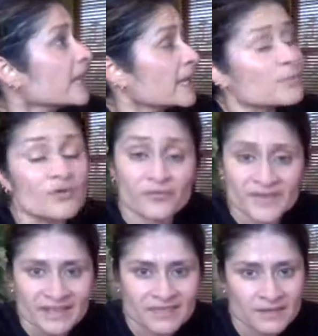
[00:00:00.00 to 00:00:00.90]
April
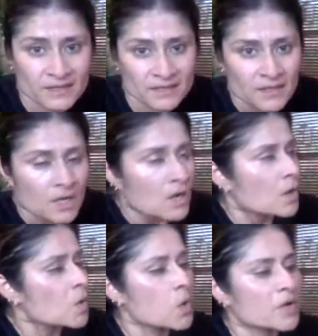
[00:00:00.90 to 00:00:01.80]
5th.
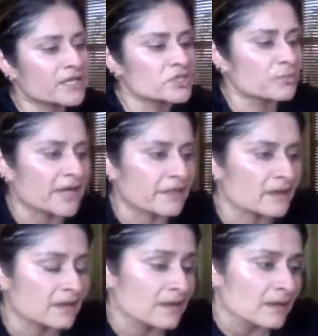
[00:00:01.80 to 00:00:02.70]
Catch your breath.
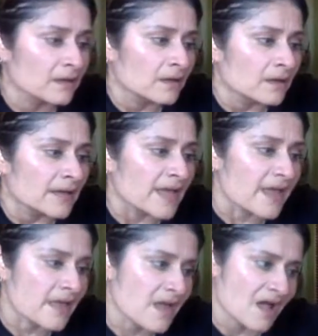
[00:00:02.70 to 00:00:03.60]

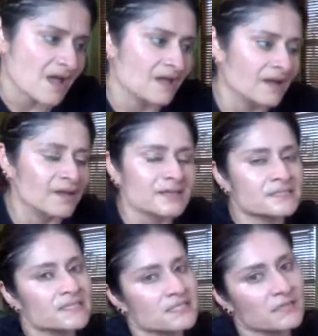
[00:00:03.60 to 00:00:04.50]
Hey,
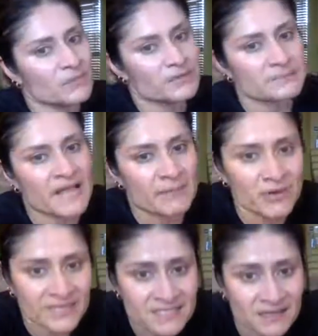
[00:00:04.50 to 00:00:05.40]
16 splat
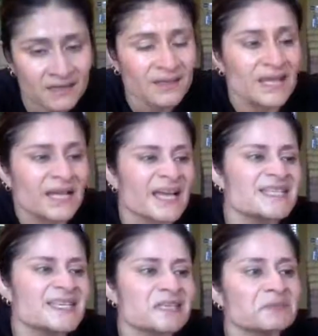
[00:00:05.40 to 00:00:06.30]
points.
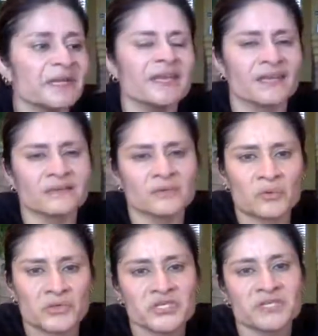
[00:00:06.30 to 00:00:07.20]
Guys, this is what I get in an
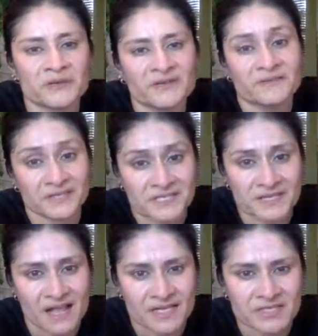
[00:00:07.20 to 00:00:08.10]
Orangetheory
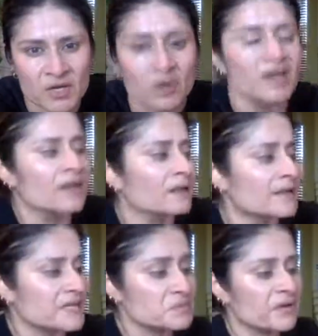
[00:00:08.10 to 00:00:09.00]
Fitness class. So
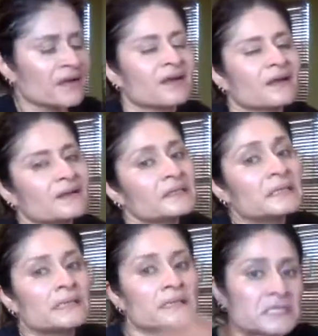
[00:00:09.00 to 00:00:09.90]
guess what?
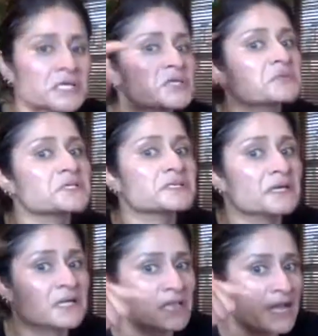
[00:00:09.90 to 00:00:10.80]
This was
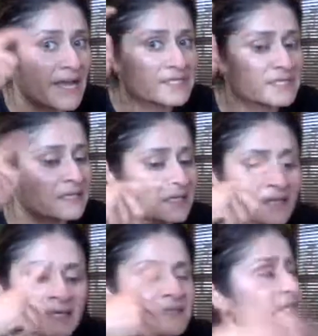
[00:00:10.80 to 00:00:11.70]
the class.
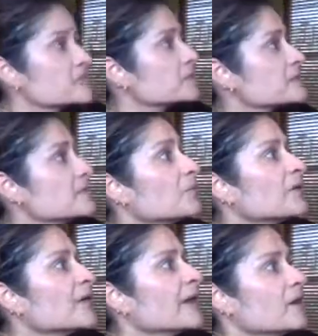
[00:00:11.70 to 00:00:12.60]
This was the
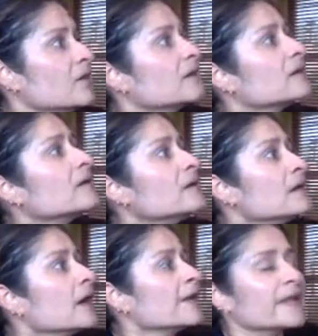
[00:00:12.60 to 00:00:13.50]
workout. All
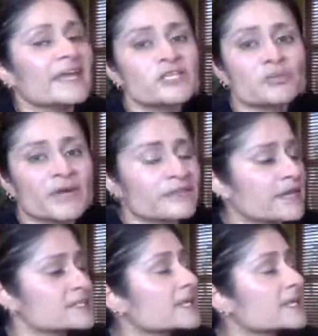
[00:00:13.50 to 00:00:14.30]
right, catch your breath, guys.